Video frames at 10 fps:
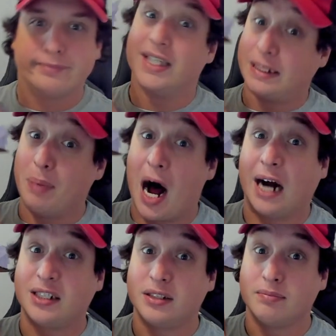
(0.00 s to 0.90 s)
it's a
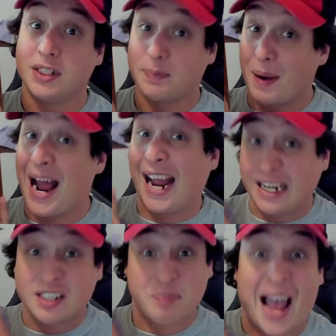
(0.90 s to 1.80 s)
box. It's a pack.
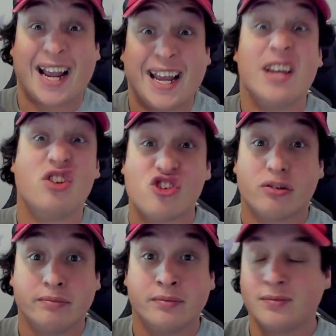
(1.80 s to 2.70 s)
It's a package.
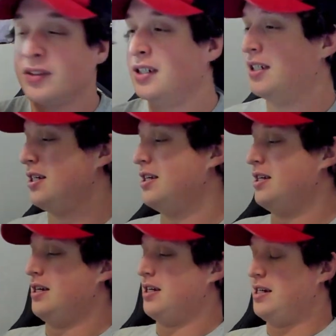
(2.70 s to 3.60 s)

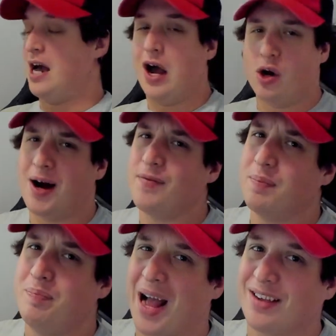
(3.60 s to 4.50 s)
Now, I don't have the
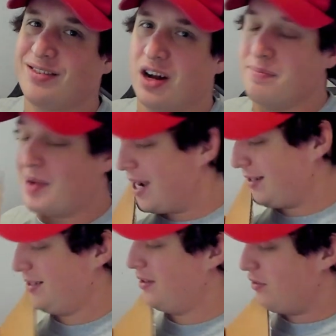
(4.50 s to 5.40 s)
best
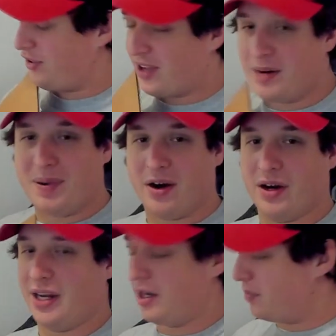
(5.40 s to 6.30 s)
unboxing little setup
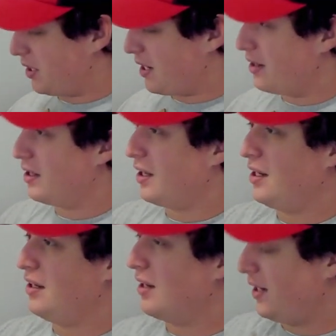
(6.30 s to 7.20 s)
area here, but I kind of I
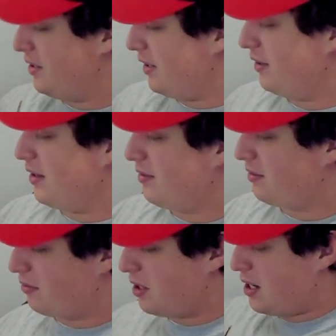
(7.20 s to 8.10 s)
can I can dig this.
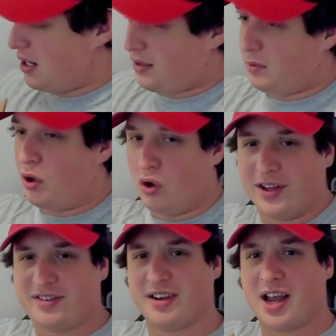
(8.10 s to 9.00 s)
So we'll hold it
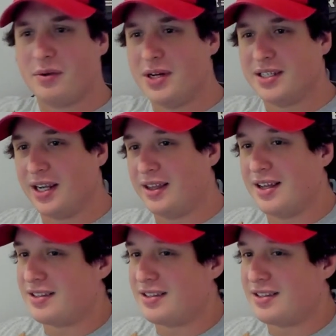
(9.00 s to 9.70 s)
sideways like this.